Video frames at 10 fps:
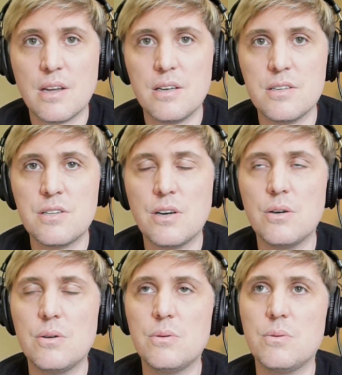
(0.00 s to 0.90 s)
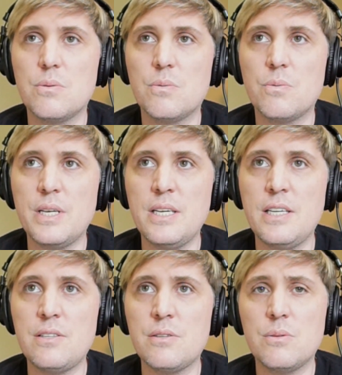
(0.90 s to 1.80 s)
And so we
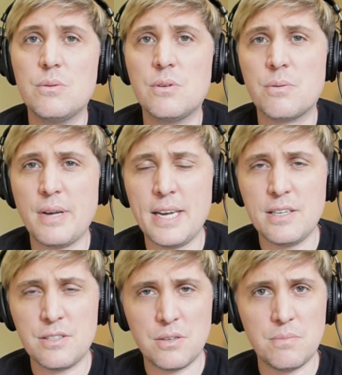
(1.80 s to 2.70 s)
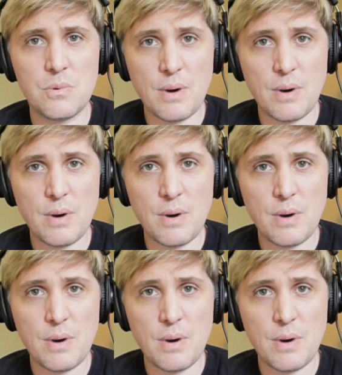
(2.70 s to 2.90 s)
need to create some